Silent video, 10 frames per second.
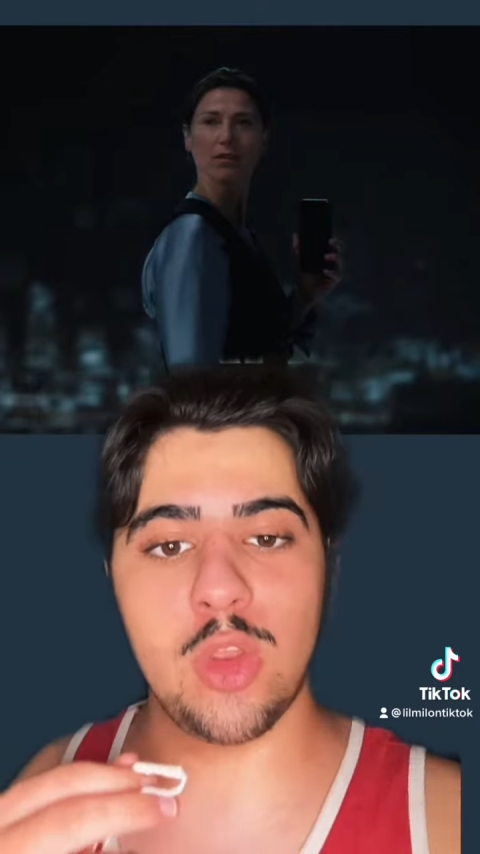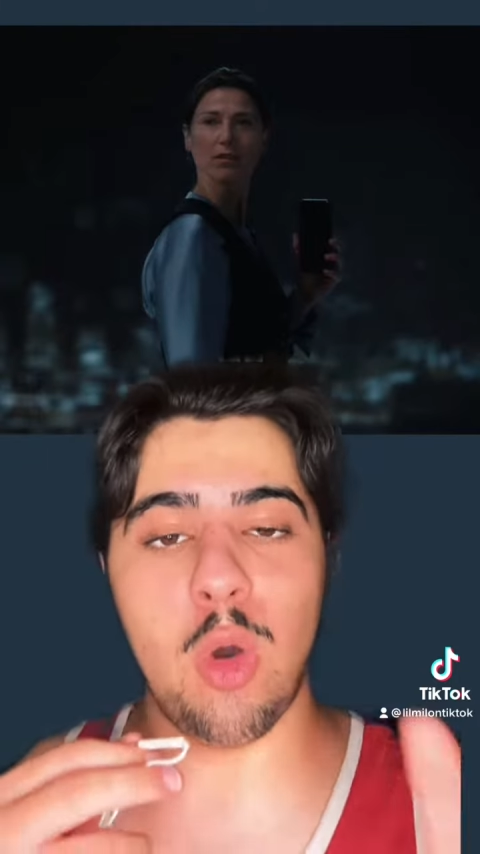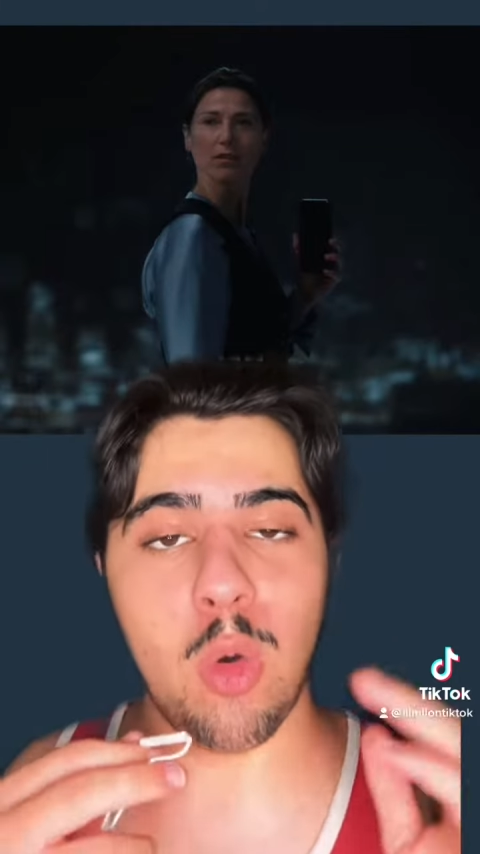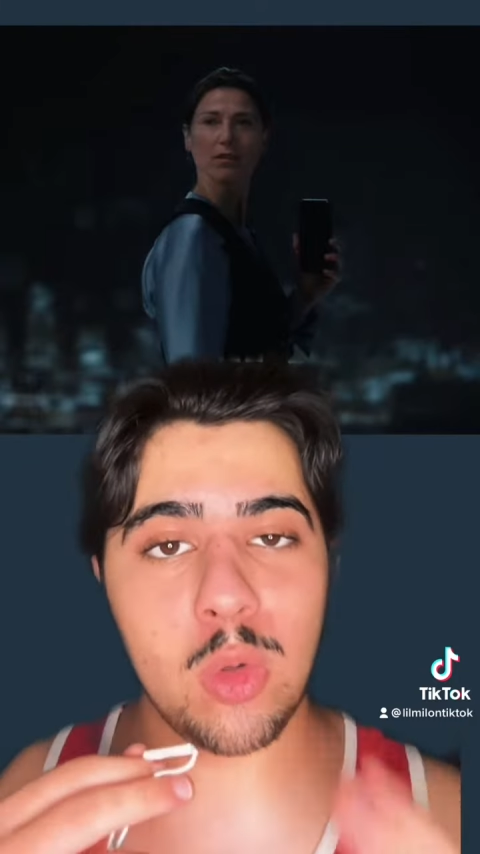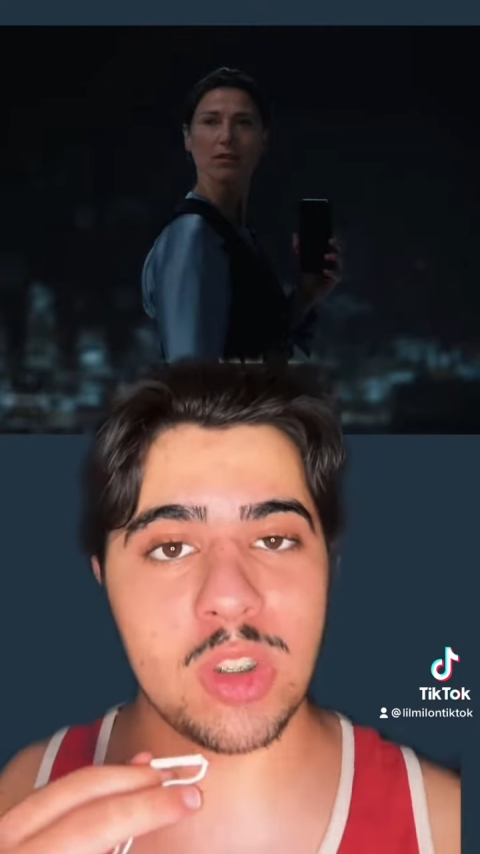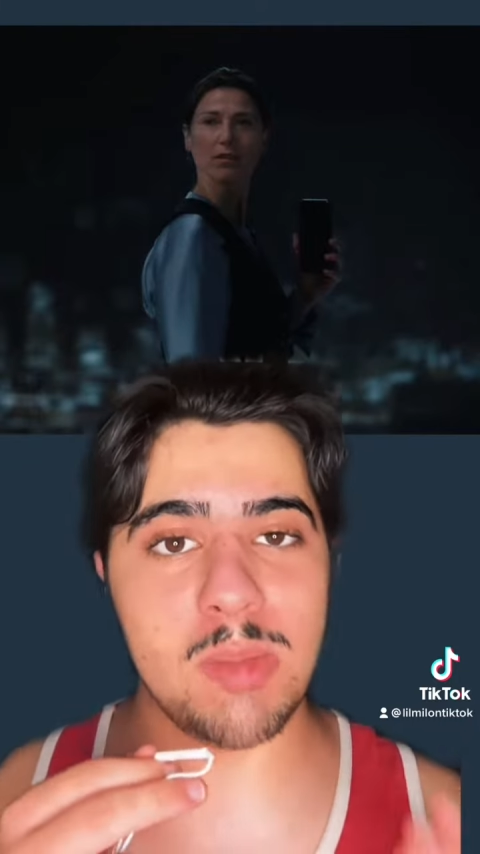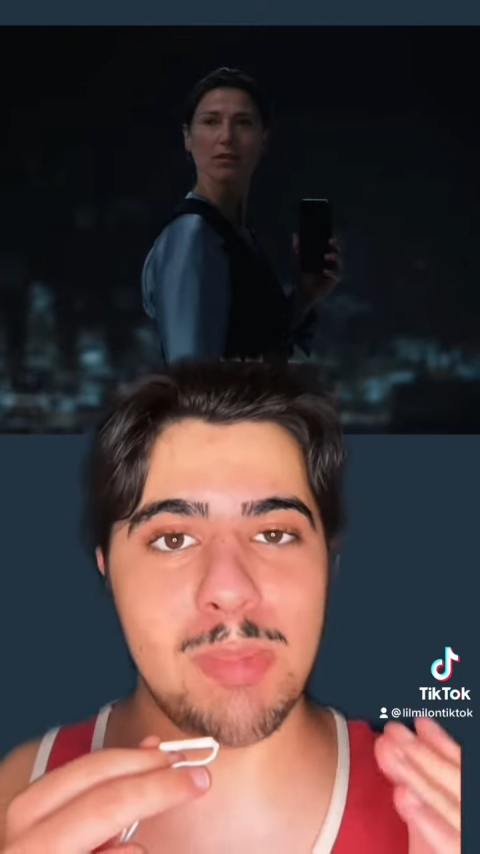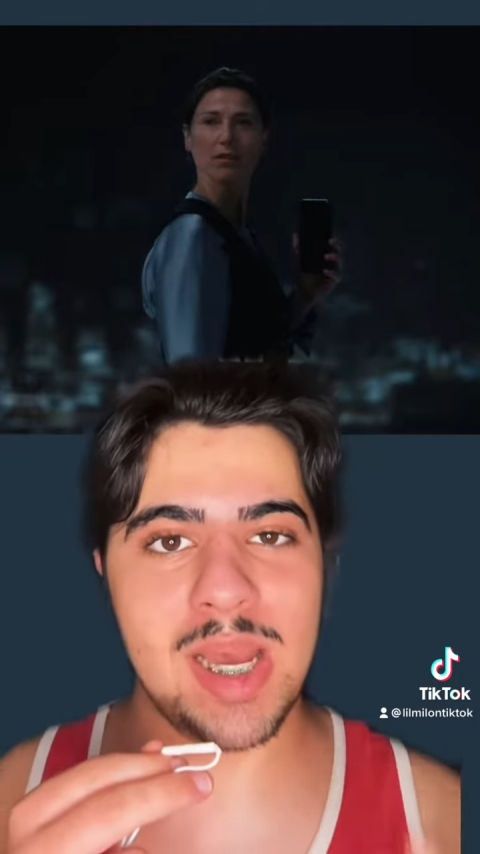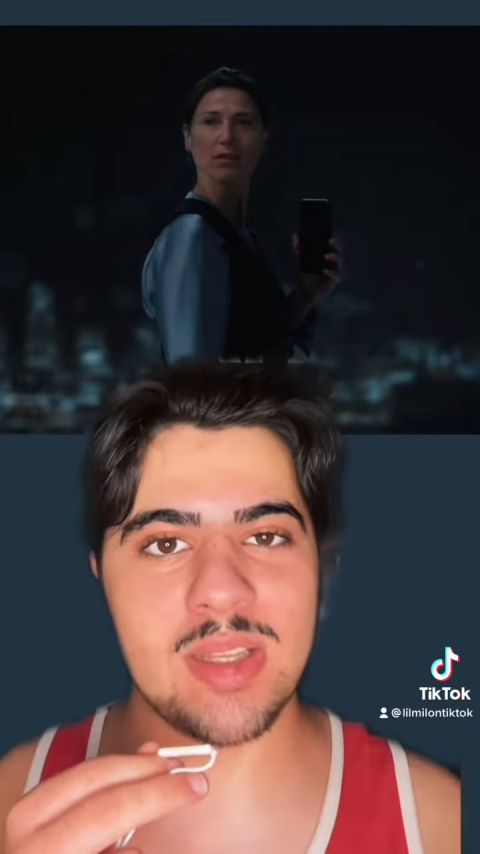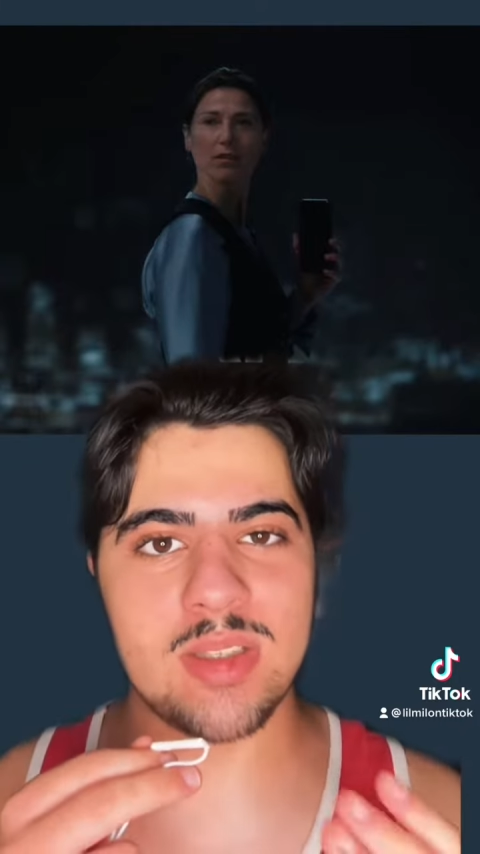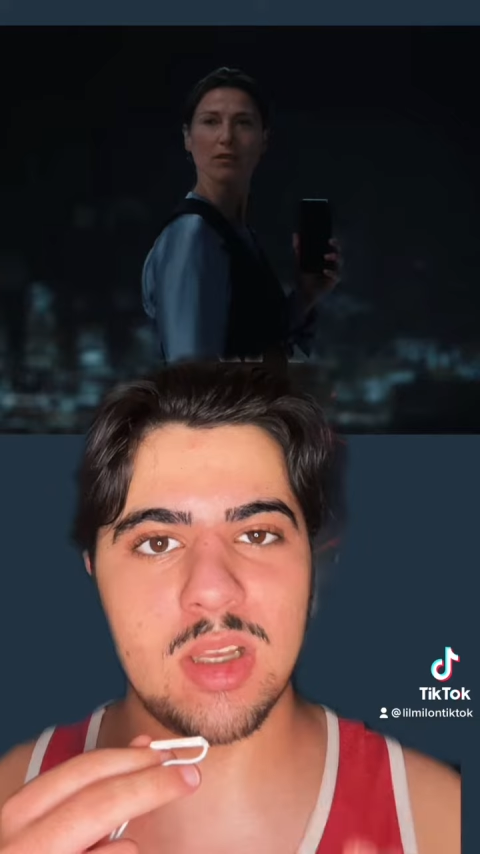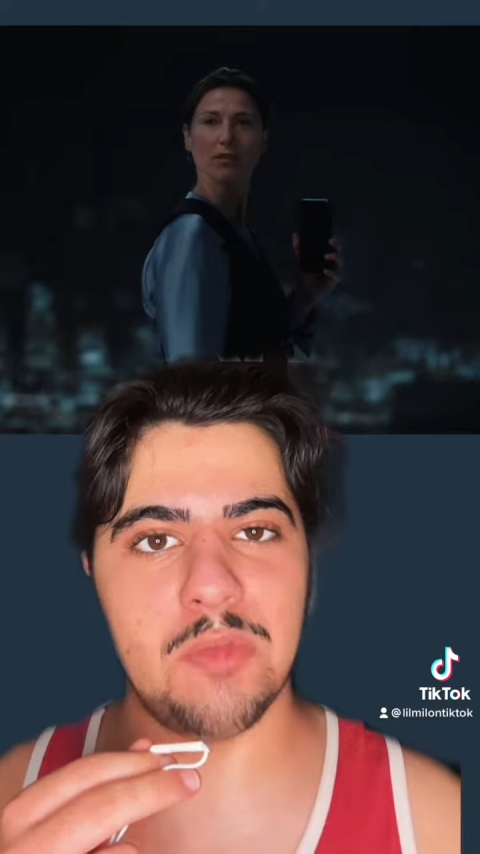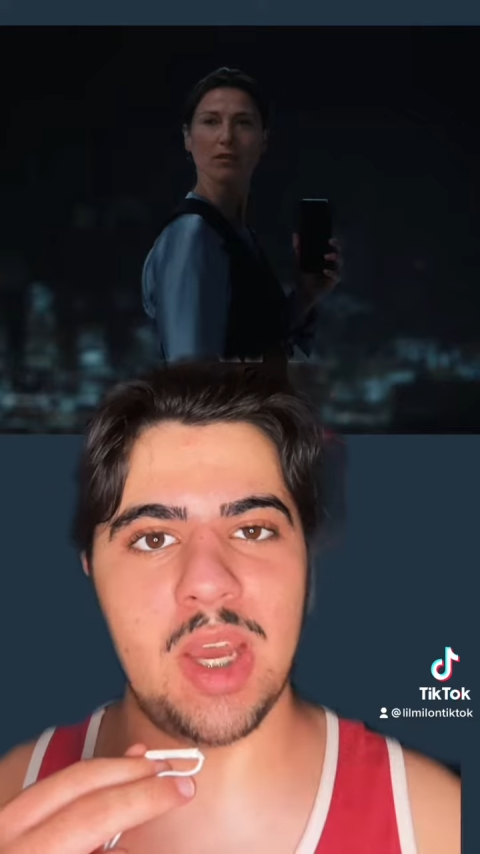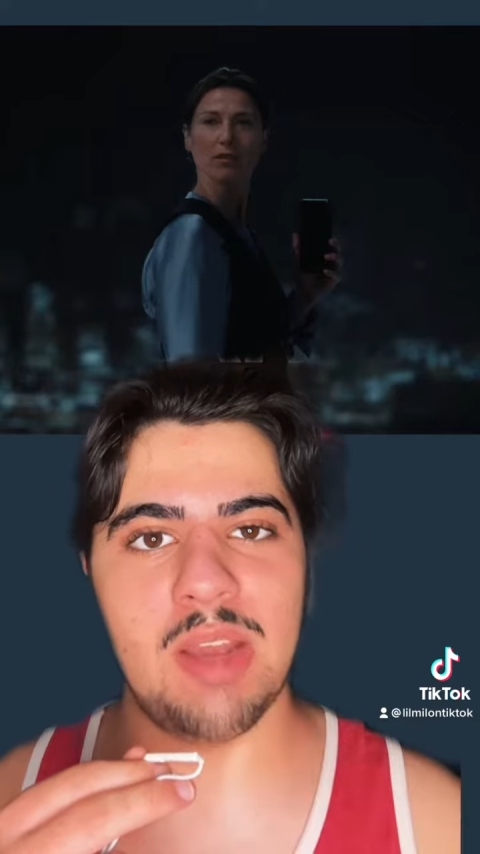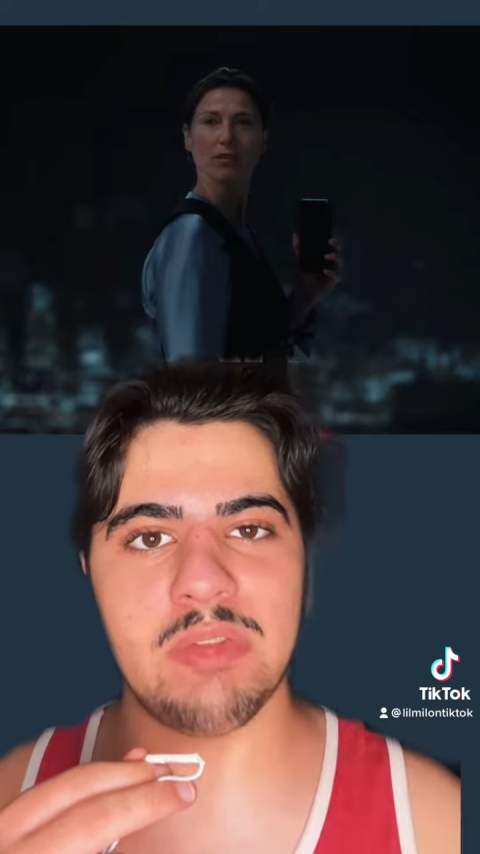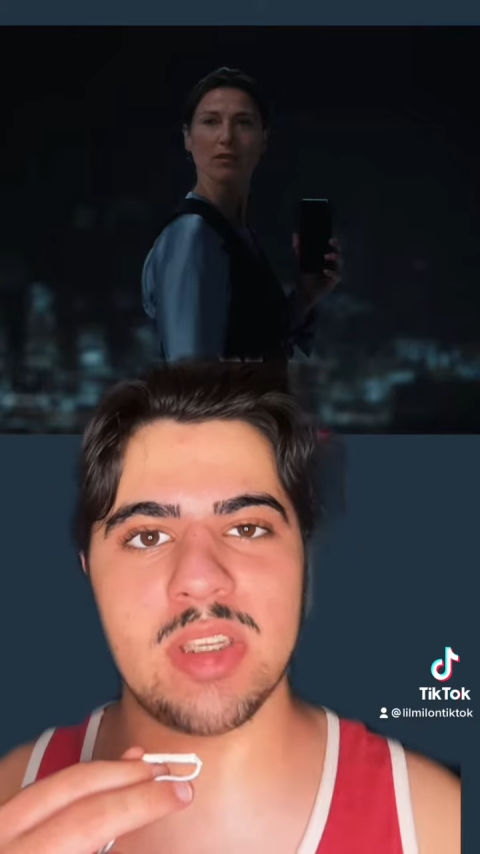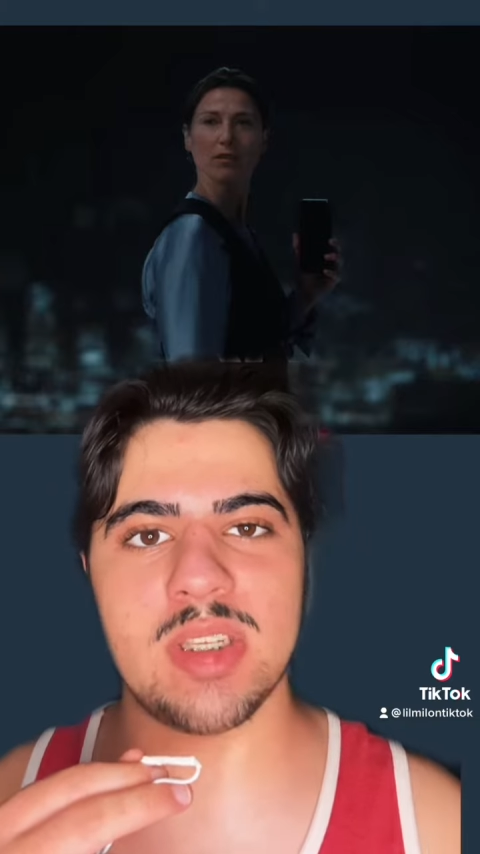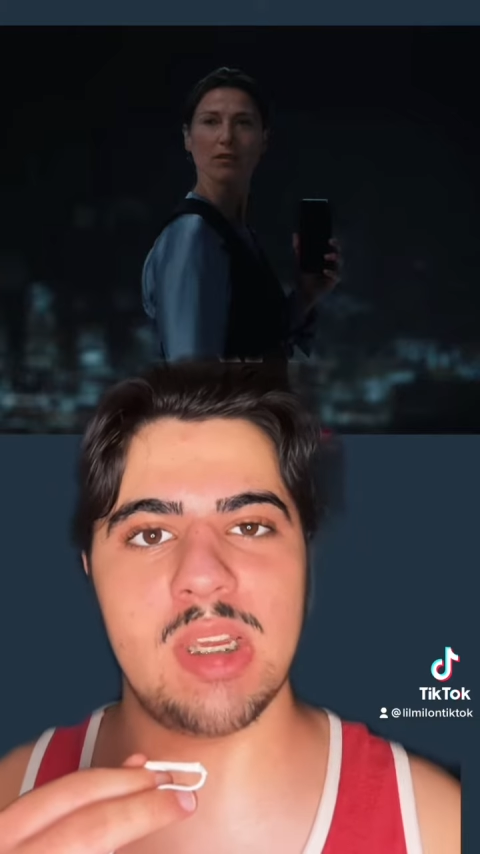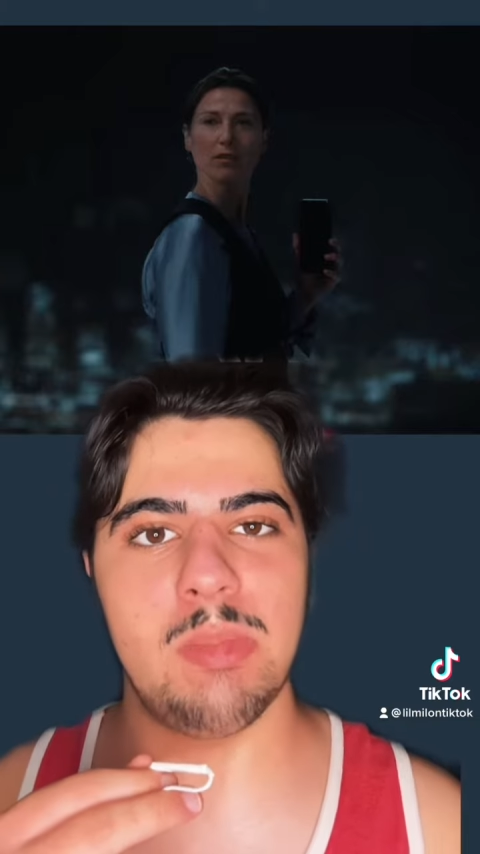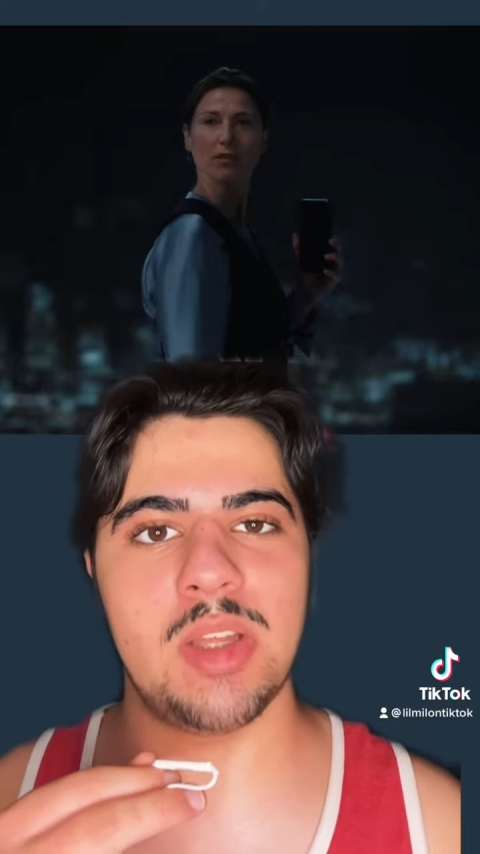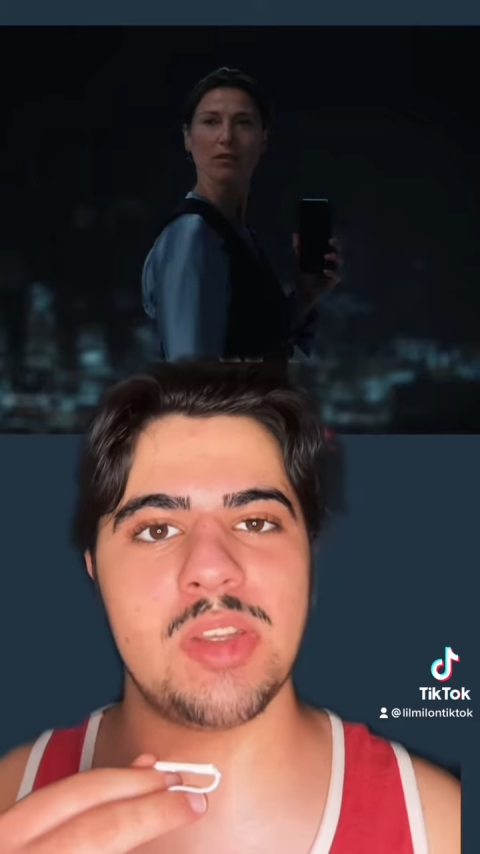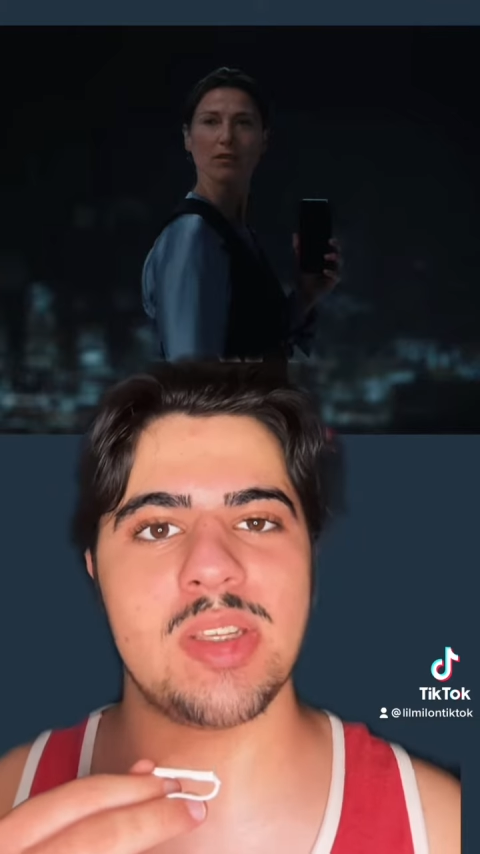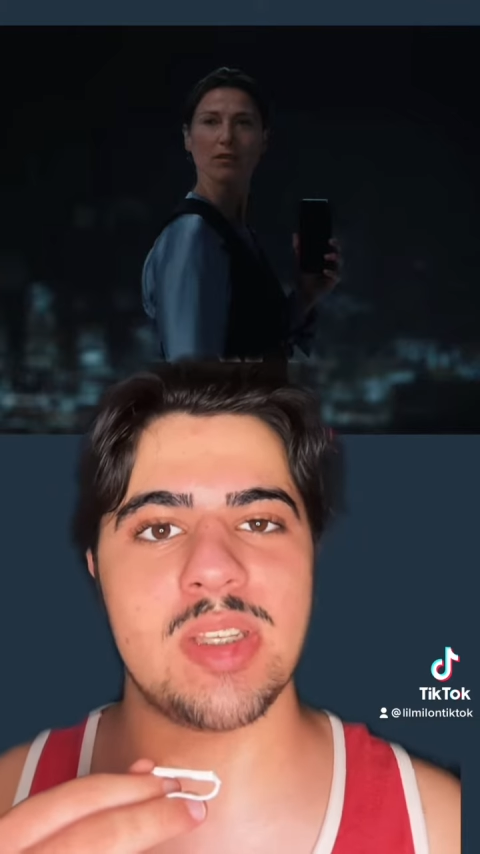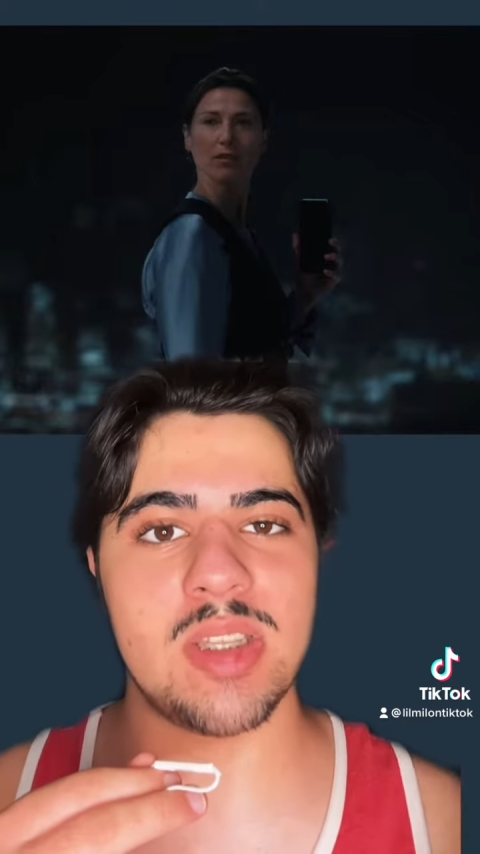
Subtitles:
The only bad stuff I have to say about this